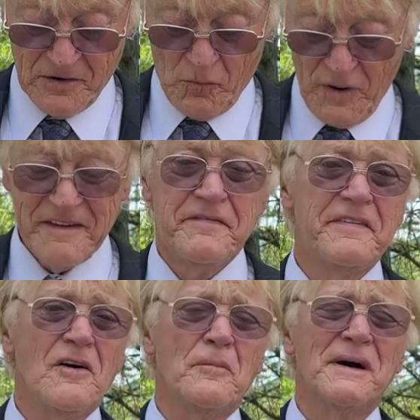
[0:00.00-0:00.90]
We
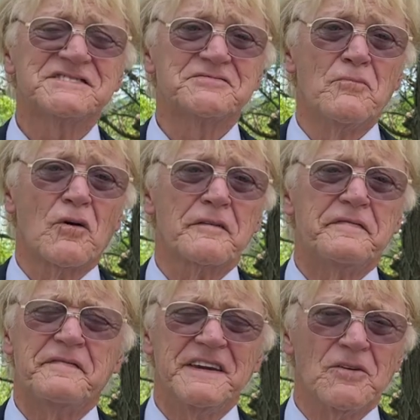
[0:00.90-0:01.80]
feel much more
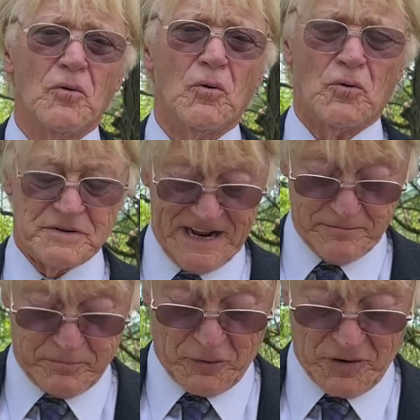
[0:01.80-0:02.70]
fueled
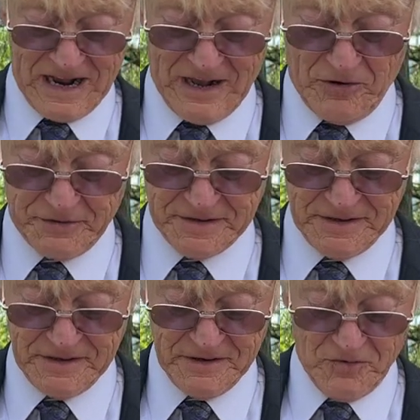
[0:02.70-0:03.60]
and proud
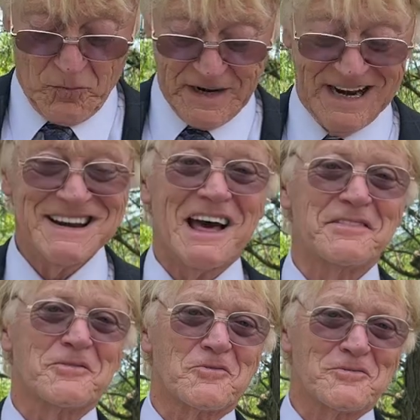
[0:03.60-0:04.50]
when
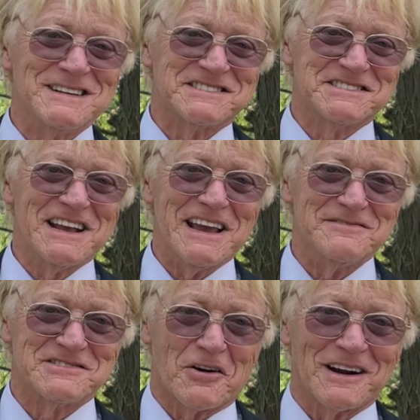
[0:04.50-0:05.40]
another
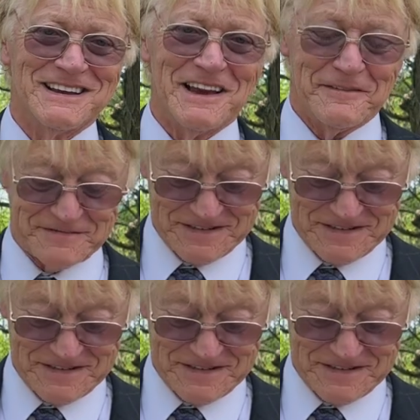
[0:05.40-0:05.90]
receives our gift.